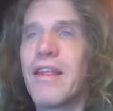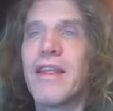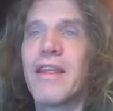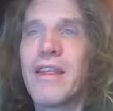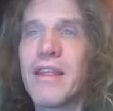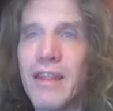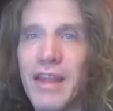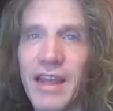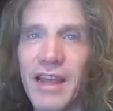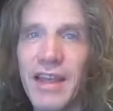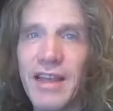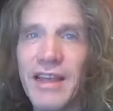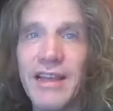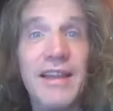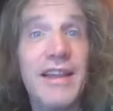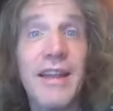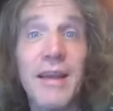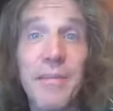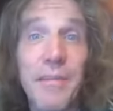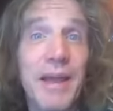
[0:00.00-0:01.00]
the thing
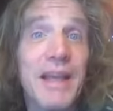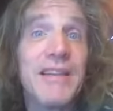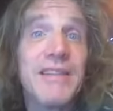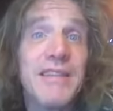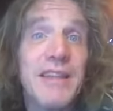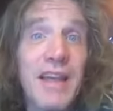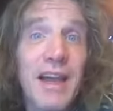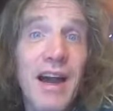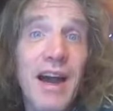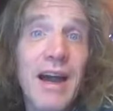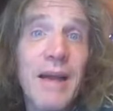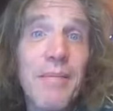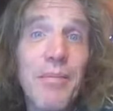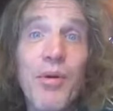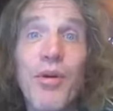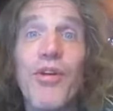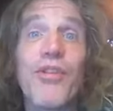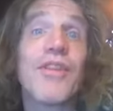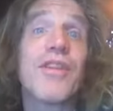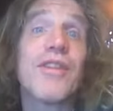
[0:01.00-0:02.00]
and then it makes the
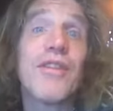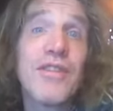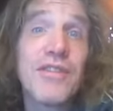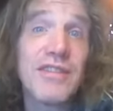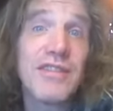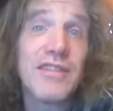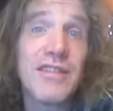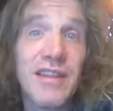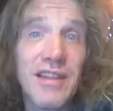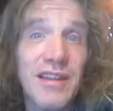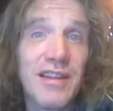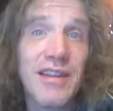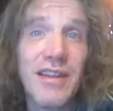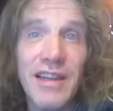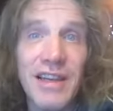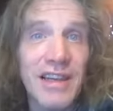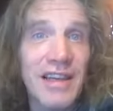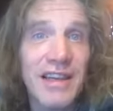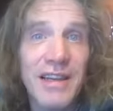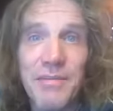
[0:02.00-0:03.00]
eyeball that looks at the
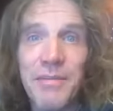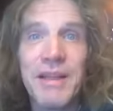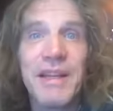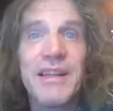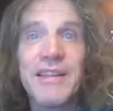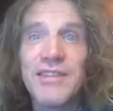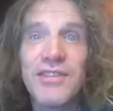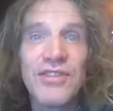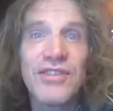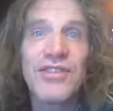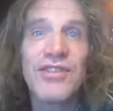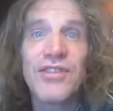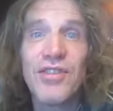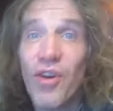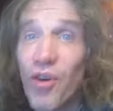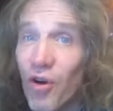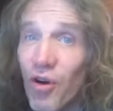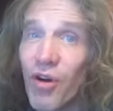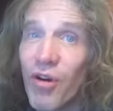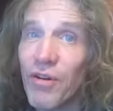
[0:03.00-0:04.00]
thing. I mean, it's just
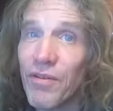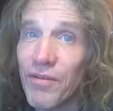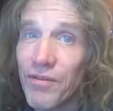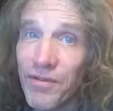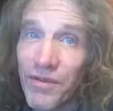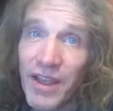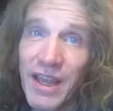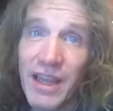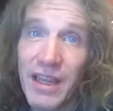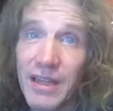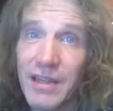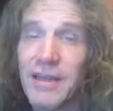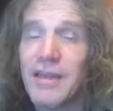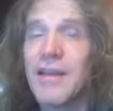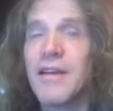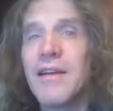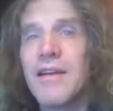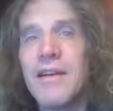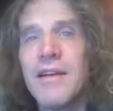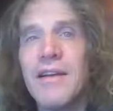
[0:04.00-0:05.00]
all fake.
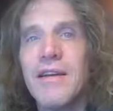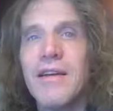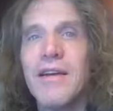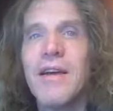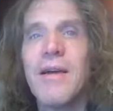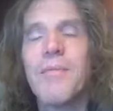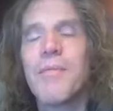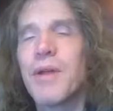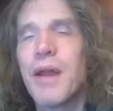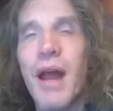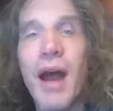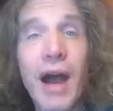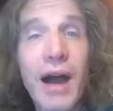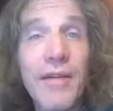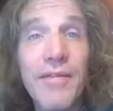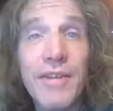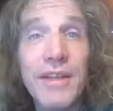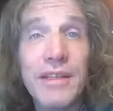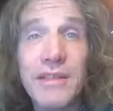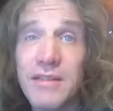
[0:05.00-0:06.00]
But
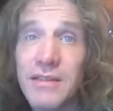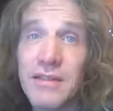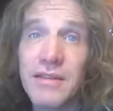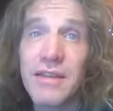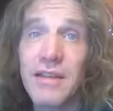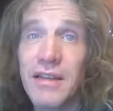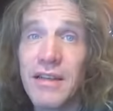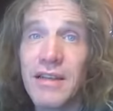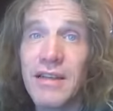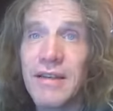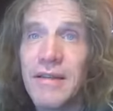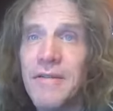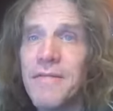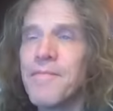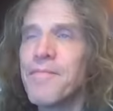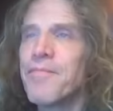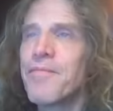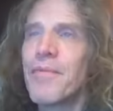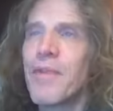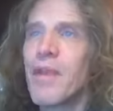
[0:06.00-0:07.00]
obviously,
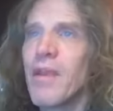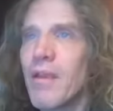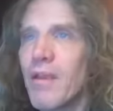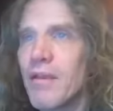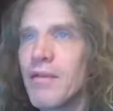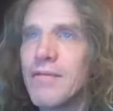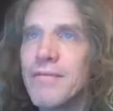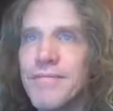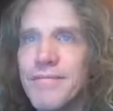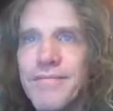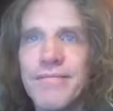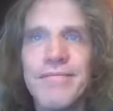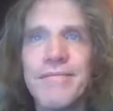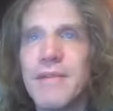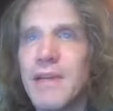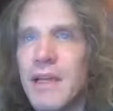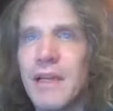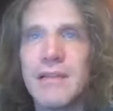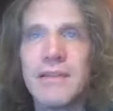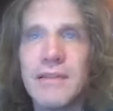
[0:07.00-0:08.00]

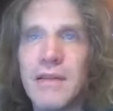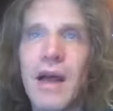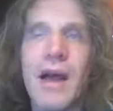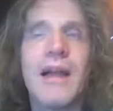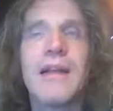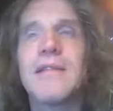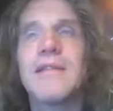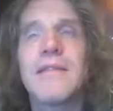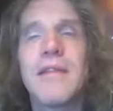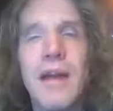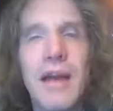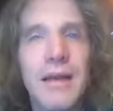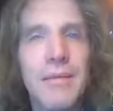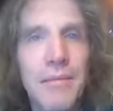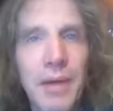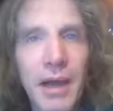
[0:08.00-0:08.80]
as Einstein